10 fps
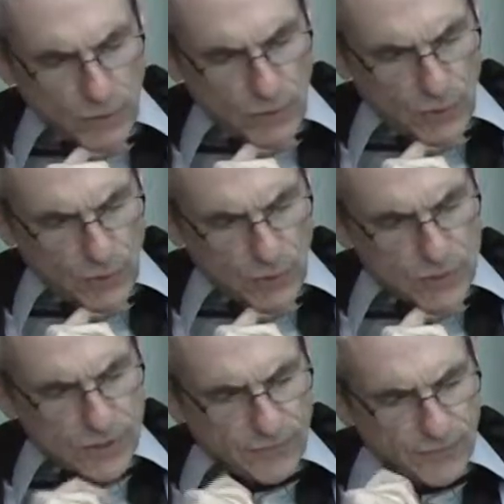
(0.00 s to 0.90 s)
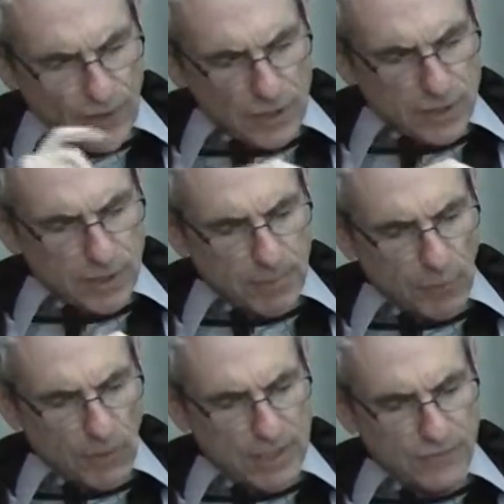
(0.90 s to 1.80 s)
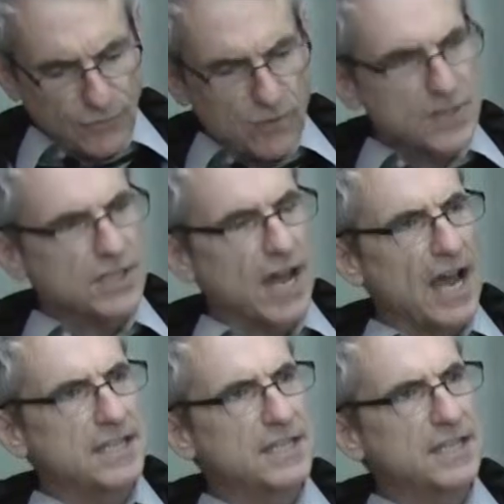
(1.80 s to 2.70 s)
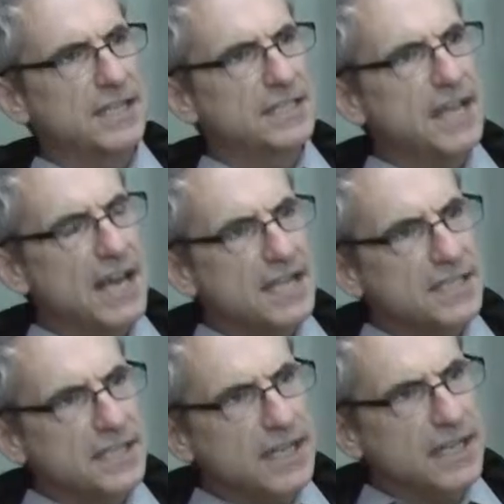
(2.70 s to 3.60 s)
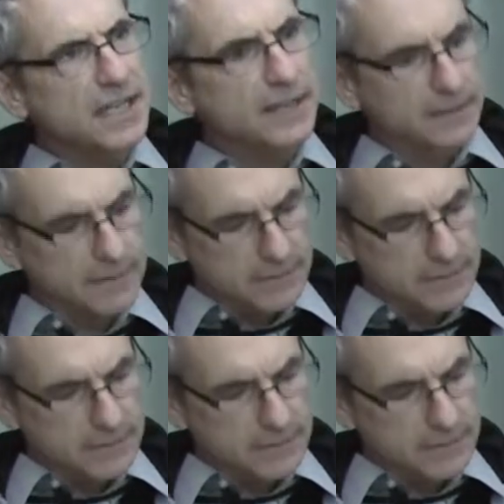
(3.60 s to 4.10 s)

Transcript: you use function points for sizing the testing?